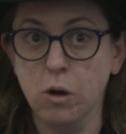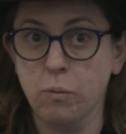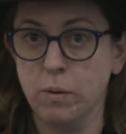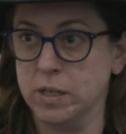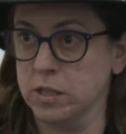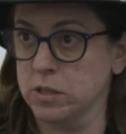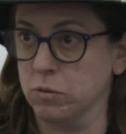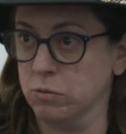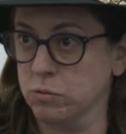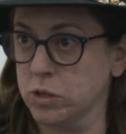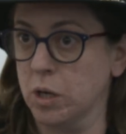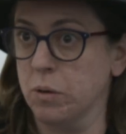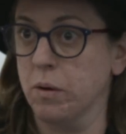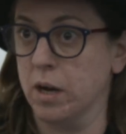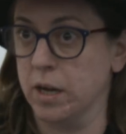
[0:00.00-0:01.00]
which is
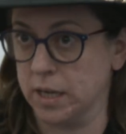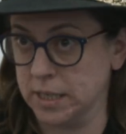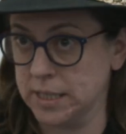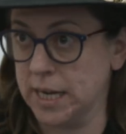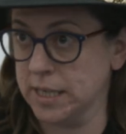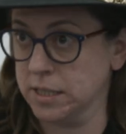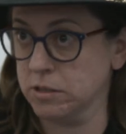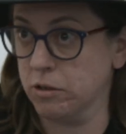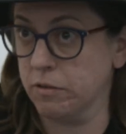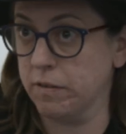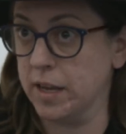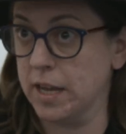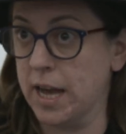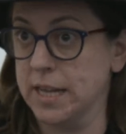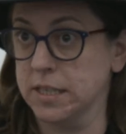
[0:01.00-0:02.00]
also a catastrophe.